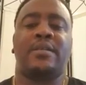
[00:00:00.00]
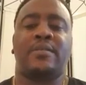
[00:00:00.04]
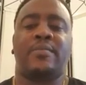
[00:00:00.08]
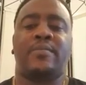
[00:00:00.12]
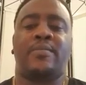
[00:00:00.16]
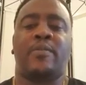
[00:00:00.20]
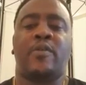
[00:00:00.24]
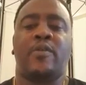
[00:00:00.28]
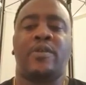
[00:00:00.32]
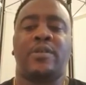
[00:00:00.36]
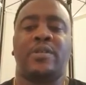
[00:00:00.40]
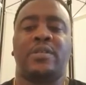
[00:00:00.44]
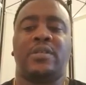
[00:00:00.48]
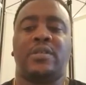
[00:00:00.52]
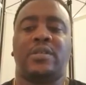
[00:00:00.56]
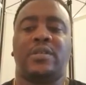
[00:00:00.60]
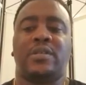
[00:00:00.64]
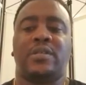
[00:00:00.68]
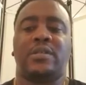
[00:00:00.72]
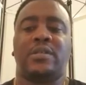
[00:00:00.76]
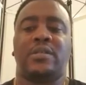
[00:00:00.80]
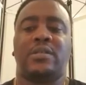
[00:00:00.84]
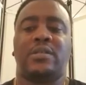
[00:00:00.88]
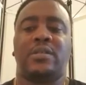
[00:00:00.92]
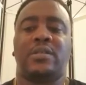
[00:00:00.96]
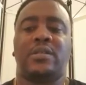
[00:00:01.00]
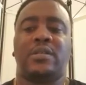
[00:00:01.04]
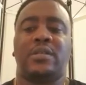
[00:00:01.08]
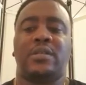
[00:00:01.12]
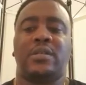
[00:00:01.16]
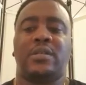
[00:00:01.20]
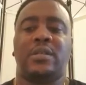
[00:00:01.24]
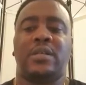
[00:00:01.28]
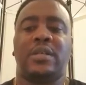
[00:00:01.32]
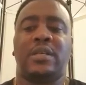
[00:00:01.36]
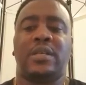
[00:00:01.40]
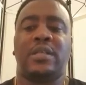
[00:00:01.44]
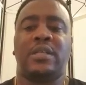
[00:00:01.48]
points
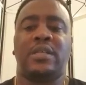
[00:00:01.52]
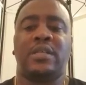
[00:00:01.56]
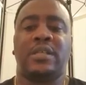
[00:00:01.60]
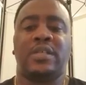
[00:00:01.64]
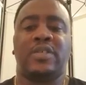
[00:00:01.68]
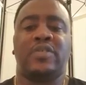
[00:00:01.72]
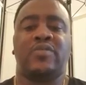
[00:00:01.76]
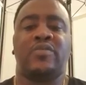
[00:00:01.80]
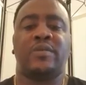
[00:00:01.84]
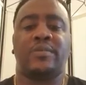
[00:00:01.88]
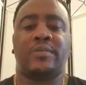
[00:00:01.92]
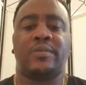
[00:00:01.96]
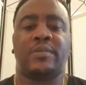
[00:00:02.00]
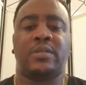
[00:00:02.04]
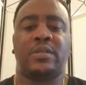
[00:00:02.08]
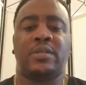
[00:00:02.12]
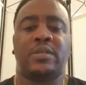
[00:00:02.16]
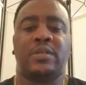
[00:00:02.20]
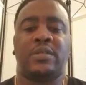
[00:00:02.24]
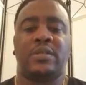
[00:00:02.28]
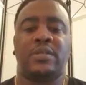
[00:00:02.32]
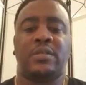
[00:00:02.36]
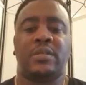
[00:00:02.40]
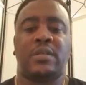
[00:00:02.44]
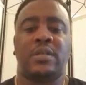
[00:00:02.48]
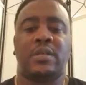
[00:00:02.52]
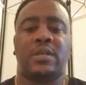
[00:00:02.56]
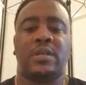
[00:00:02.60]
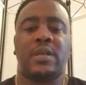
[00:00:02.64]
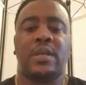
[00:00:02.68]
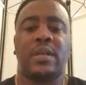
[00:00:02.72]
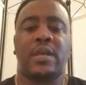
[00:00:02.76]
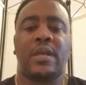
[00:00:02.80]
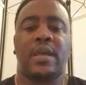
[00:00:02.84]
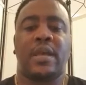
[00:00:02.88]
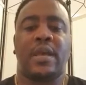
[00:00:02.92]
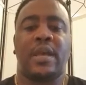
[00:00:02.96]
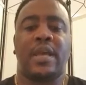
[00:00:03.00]
in these scriptures
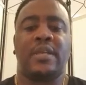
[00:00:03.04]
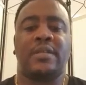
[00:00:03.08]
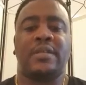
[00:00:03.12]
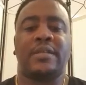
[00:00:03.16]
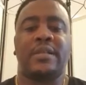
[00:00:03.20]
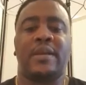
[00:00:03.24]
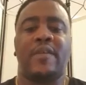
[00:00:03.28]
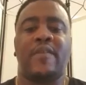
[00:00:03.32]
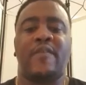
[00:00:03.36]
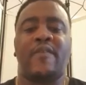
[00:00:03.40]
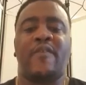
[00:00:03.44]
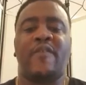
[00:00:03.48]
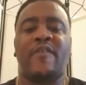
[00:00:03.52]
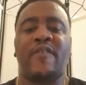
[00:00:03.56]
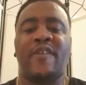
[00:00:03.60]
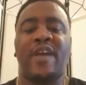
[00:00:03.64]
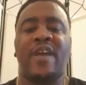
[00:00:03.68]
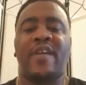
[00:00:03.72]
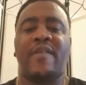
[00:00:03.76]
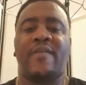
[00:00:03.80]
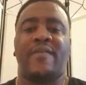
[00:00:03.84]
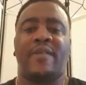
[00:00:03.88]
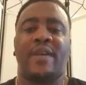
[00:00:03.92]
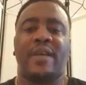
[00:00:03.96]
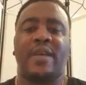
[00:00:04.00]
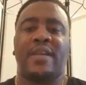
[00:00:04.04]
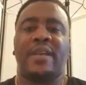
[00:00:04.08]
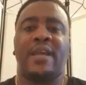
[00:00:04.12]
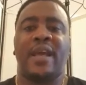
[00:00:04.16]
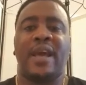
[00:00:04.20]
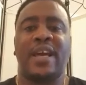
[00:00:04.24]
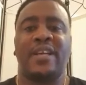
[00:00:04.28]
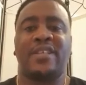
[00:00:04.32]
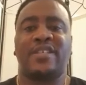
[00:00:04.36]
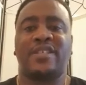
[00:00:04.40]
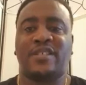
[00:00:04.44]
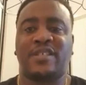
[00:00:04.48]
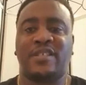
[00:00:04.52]
is faith in
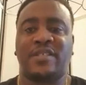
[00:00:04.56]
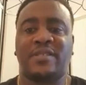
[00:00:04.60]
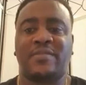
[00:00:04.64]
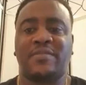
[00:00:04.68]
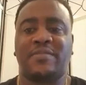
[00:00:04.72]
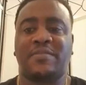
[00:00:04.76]
action.